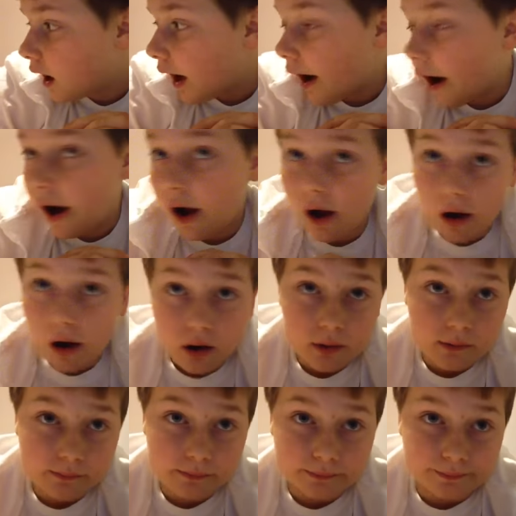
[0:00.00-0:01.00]

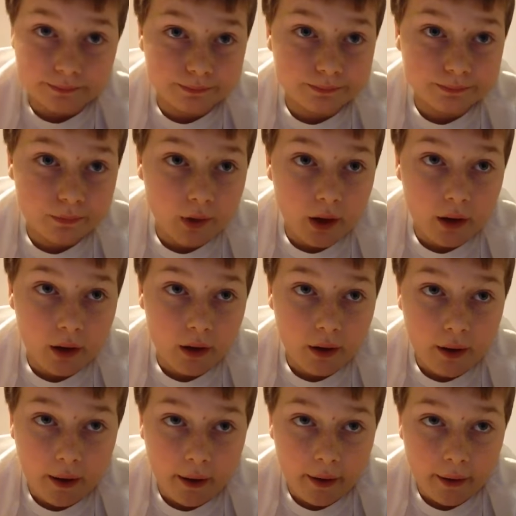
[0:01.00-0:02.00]
Um,
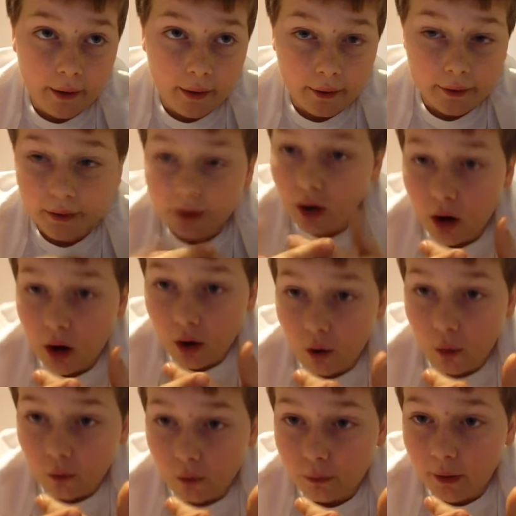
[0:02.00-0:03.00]
you
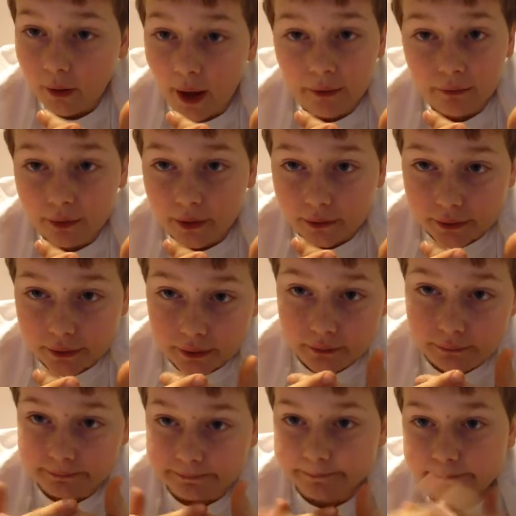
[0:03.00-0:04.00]
know, every
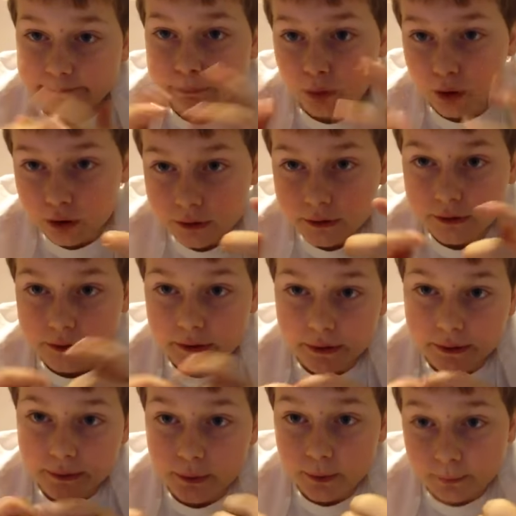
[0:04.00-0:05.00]

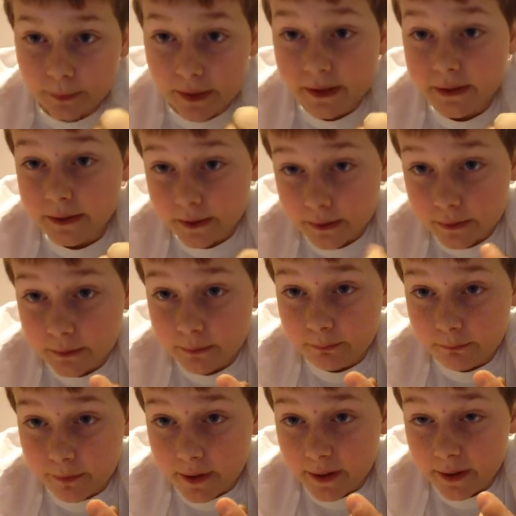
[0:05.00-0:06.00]
person who makes YouTube
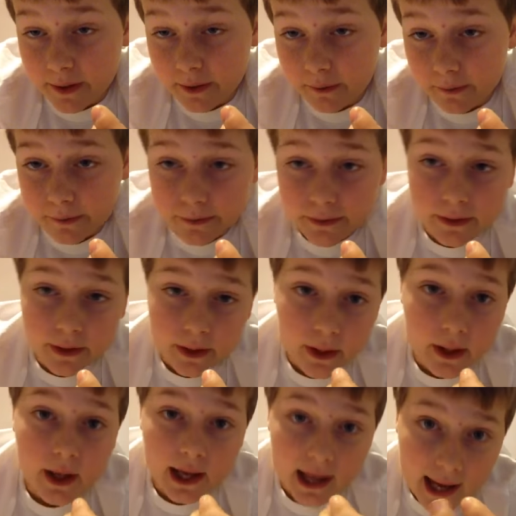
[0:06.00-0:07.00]
videos
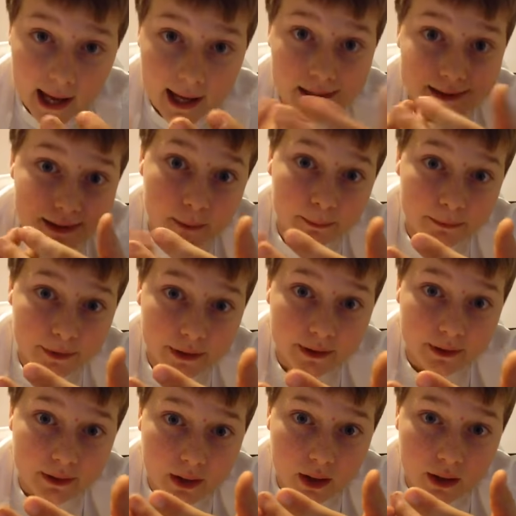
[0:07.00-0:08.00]
has something
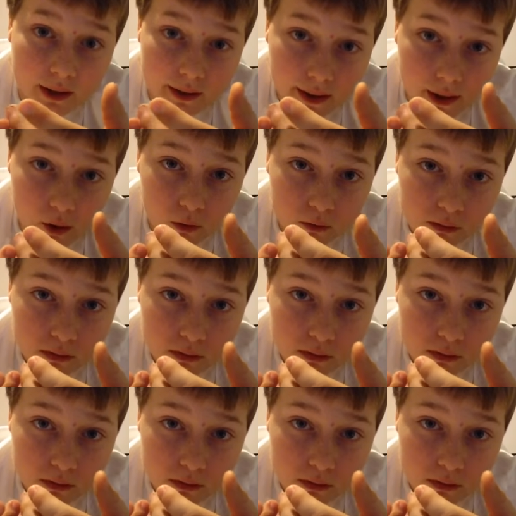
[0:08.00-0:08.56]
to cut out.